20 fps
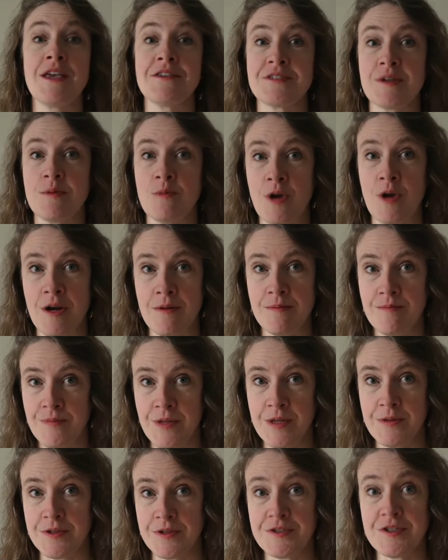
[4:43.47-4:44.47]
somewhere
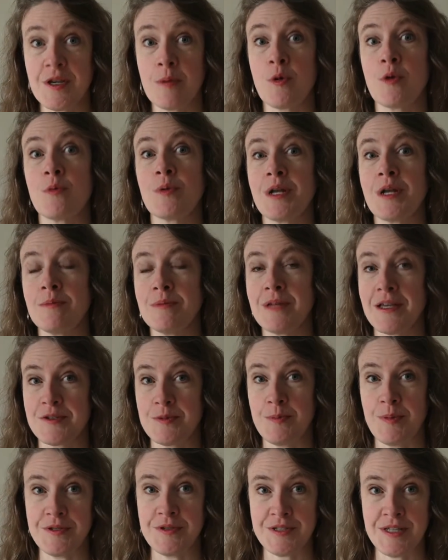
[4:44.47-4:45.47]
in the summer when I'm less
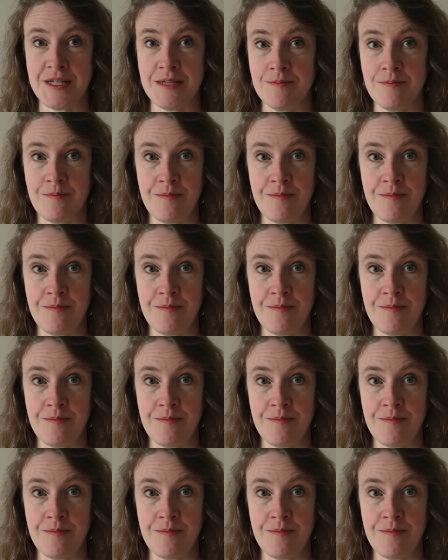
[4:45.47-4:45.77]
busy.